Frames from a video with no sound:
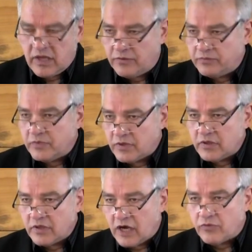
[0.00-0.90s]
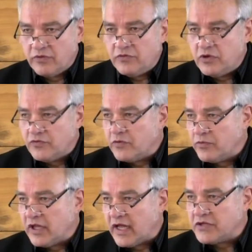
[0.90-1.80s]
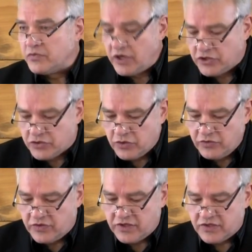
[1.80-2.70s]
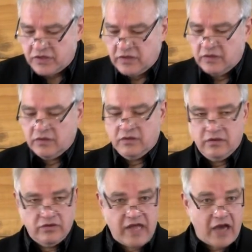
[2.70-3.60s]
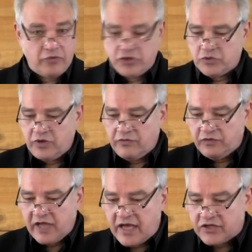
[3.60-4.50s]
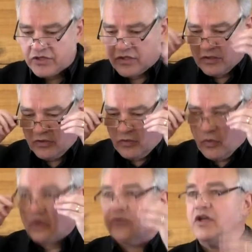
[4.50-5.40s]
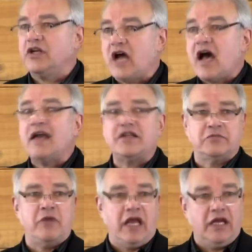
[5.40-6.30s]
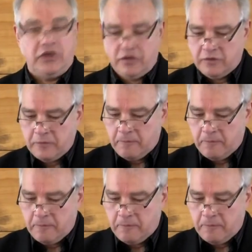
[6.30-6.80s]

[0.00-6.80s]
Well, I'll, I'll review from the last week. Truth is that which reflects the world that God has made.